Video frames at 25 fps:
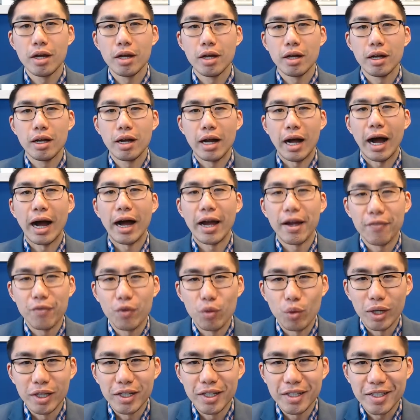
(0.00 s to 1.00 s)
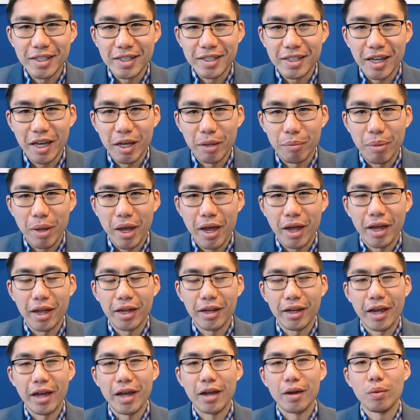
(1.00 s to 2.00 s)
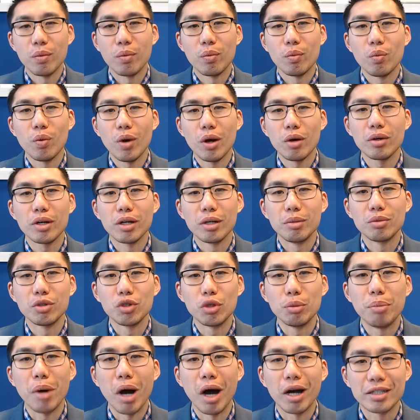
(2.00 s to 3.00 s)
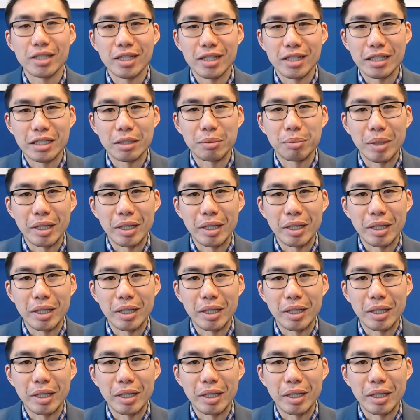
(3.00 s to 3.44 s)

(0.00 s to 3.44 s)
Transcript: Hi everyone, this is Kit Pang and welcome to Boston Speaks,